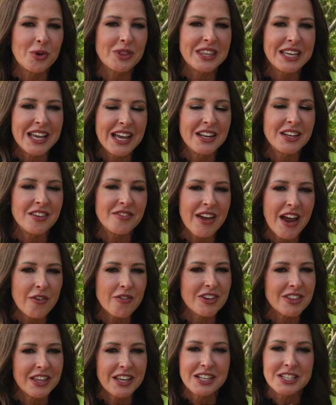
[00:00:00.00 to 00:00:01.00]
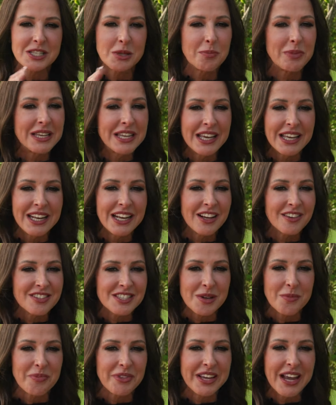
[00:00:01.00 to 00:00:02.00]
at the end of everything is the beginning of
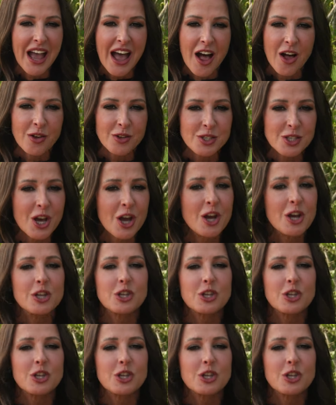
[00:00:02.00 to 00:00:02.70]
something else.